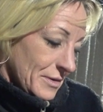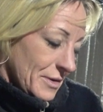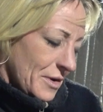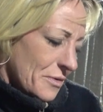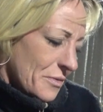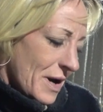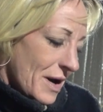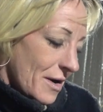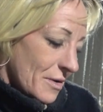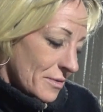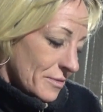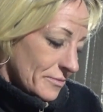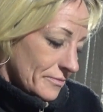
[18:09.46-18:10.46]
Oh,
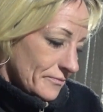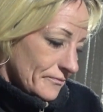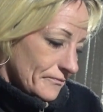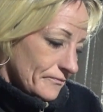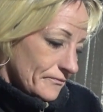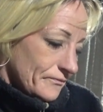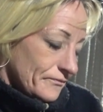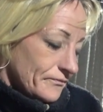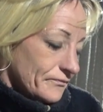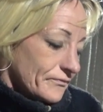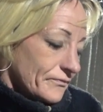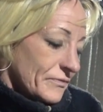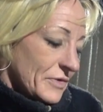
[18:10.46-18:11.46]
wow.
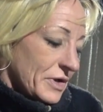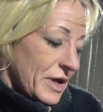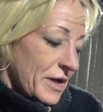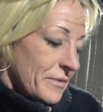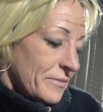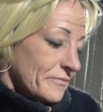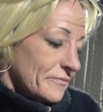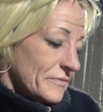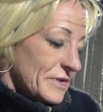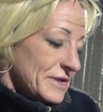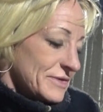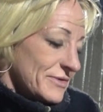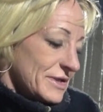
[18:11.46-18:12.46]
Okay,
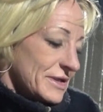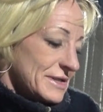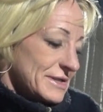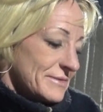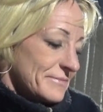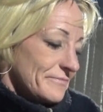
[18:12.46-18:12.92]
let's read this.